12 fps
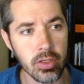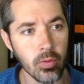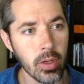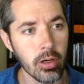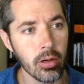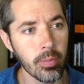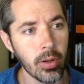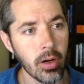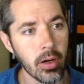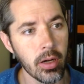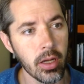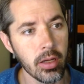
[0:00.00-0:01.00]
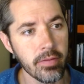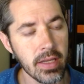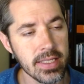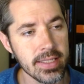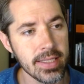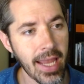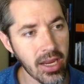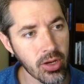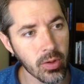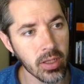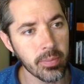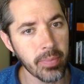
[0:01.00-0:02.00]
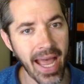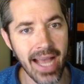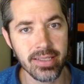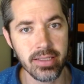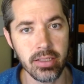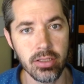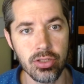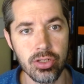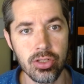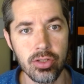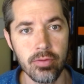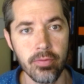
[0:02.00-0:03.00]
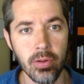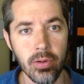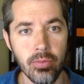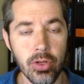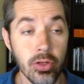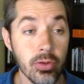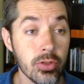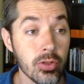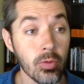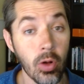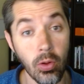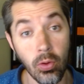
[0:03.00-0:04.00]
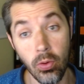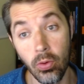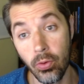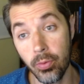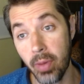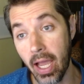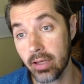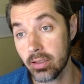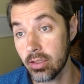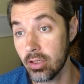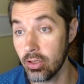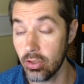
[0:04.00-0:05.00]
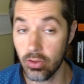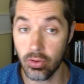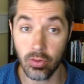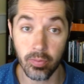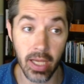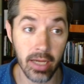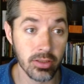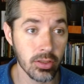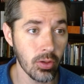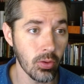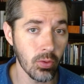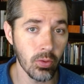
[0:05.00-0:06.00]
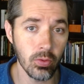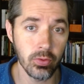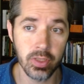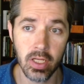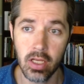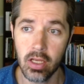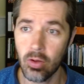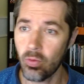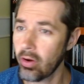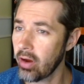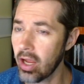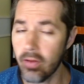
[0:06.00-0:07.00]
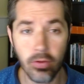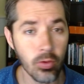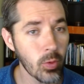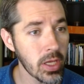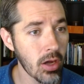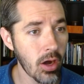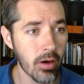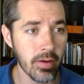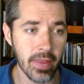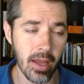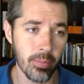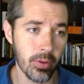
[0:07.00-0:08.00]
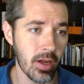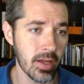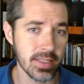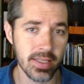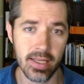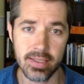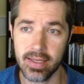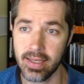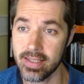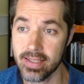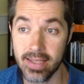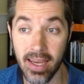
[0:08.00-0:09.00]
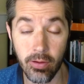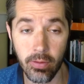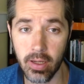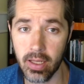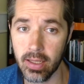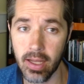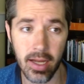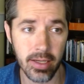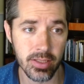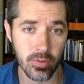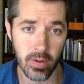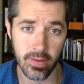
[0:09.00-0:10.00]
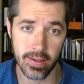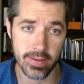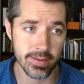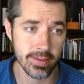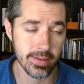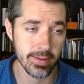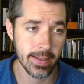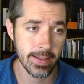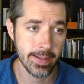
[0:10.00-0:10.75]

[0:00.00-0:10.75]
that we are a part of a sacred passage from new to old, back to new, back to old. Wherever we are in that process, it's sacred and God is with us.